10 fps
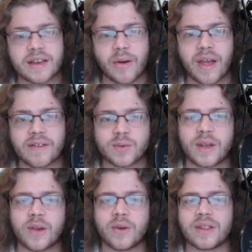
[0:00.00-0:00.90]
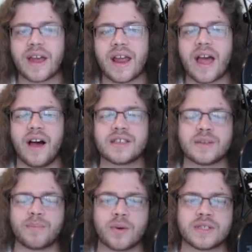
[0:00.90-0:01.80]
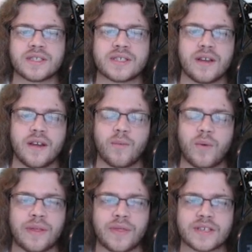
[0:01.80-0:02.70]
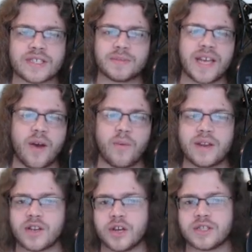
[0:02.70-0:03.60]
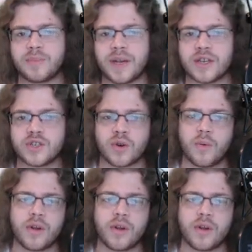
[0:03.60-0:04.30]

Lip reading: Now we have Suicune that supports with some Tailwind, good speed control.